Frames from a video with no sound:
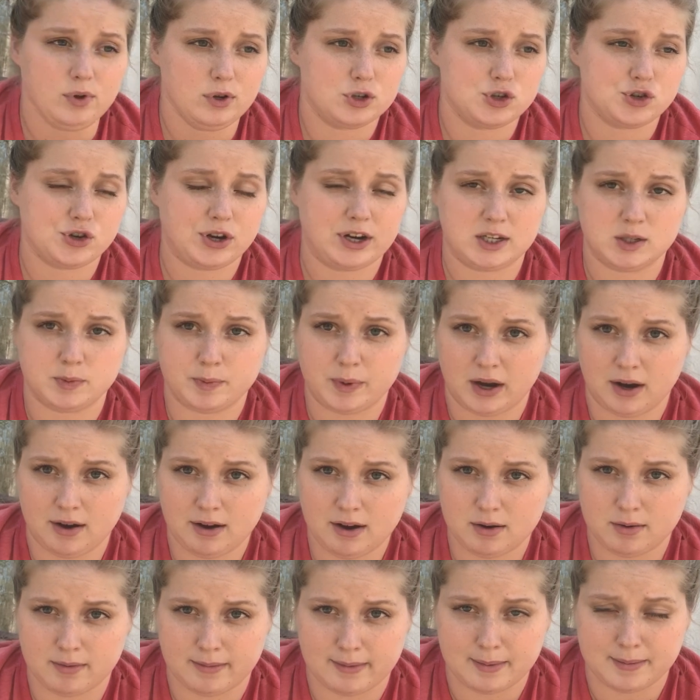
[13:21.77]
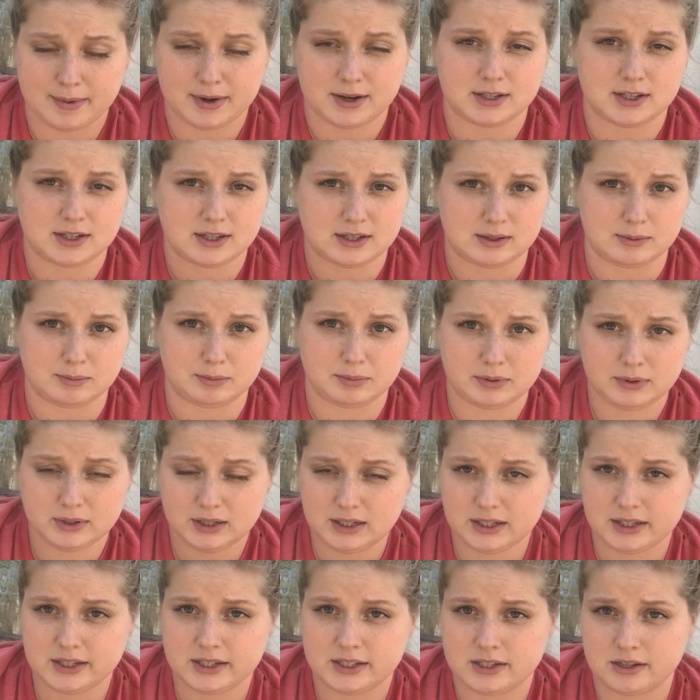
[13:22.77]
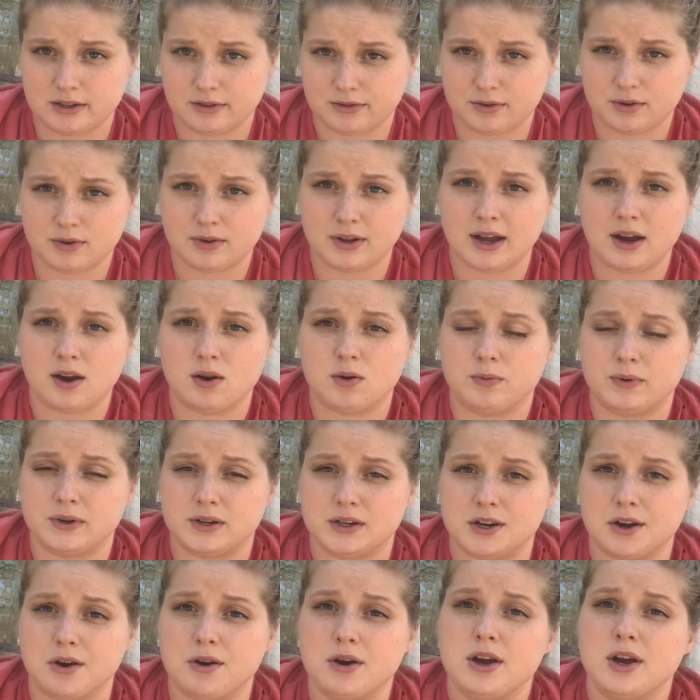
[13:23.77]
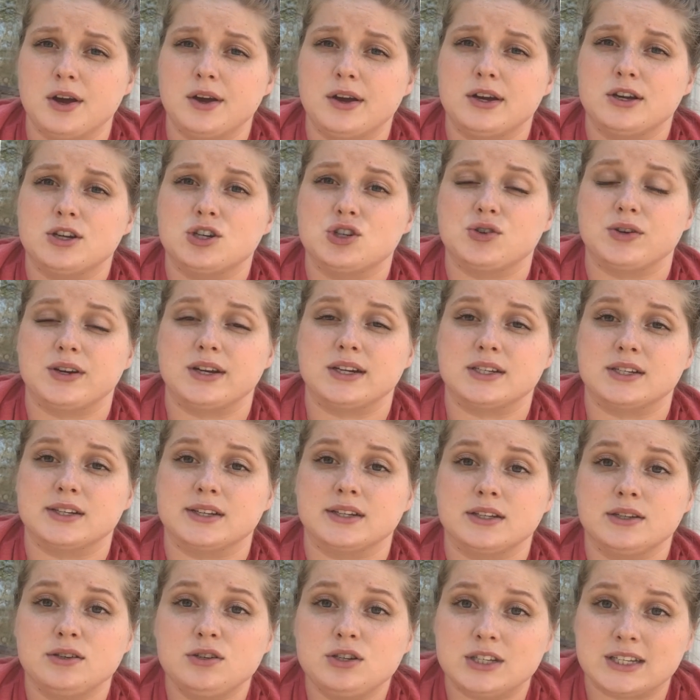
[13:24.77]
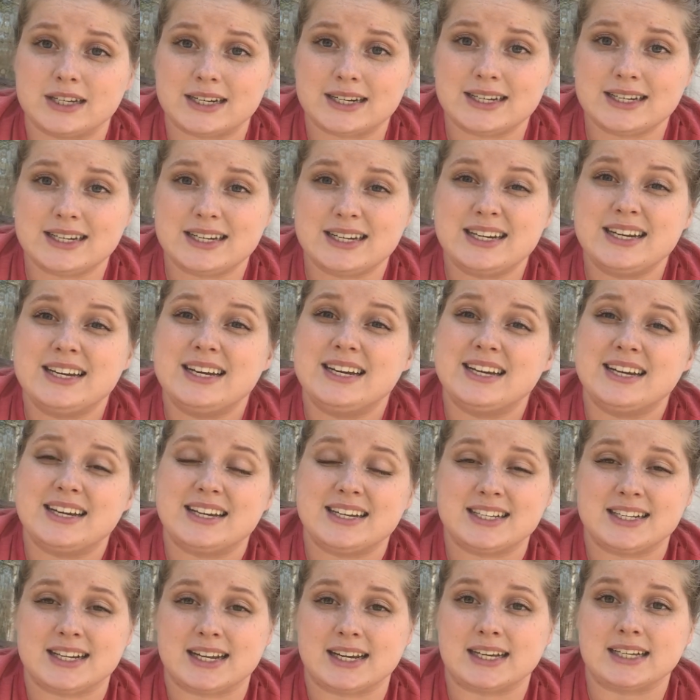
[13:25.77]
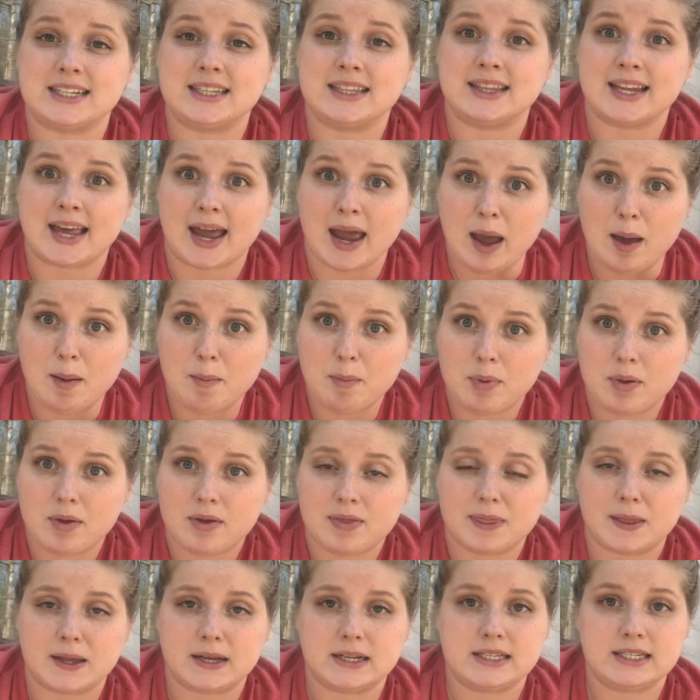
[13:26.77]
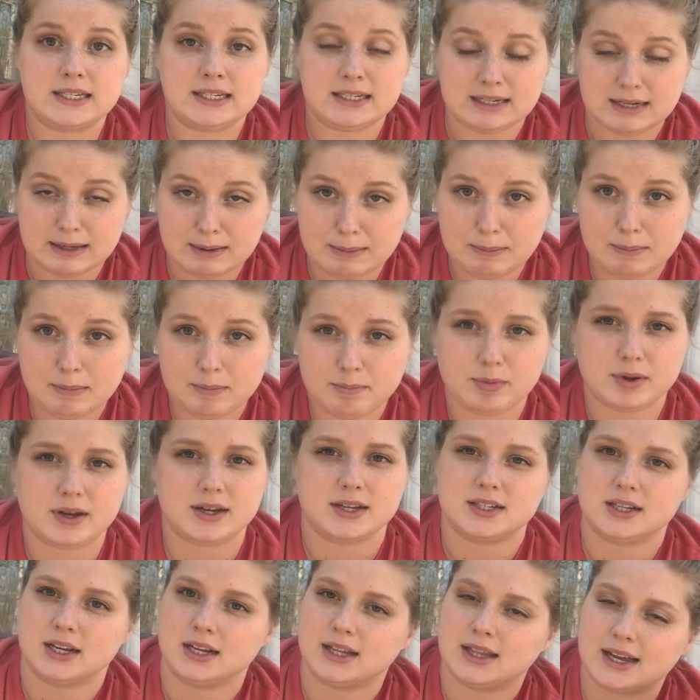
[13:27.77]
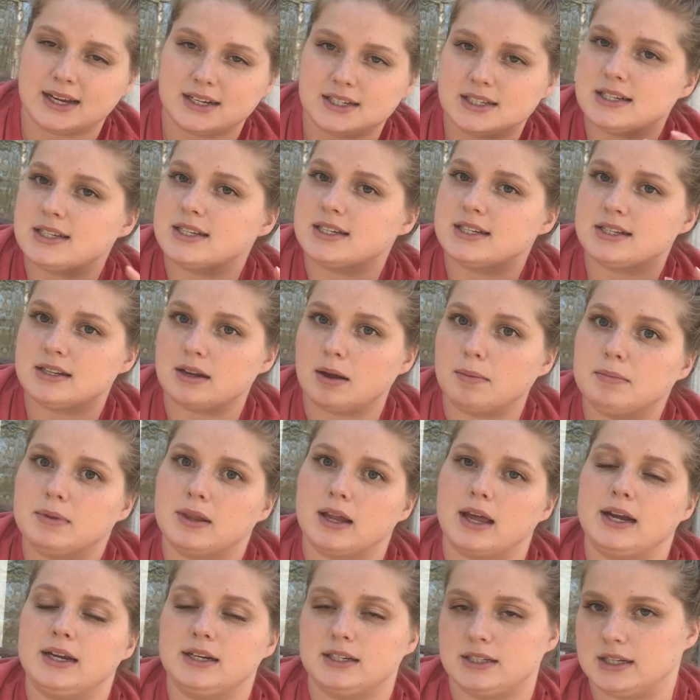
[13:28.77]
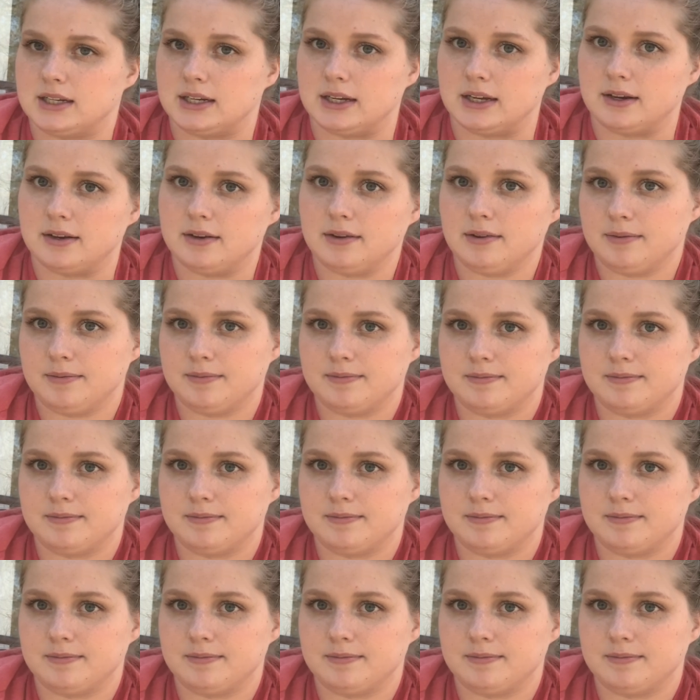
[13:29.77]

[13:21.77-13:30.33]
Transparent, remember, is completely see-through like a window. Translucent is like a lamp that's dim because it lets some light in.